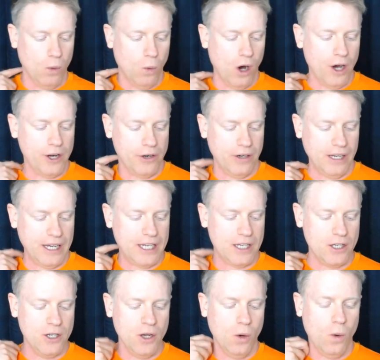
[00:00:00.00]
water, like,
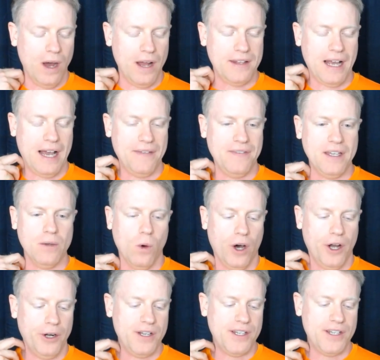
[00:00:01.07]
you know what? I think
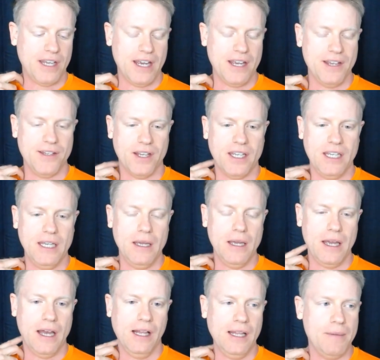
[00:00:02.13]
water is a
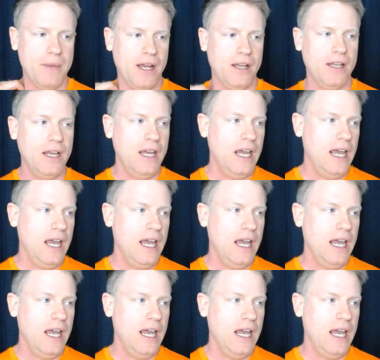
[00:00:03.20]
key element,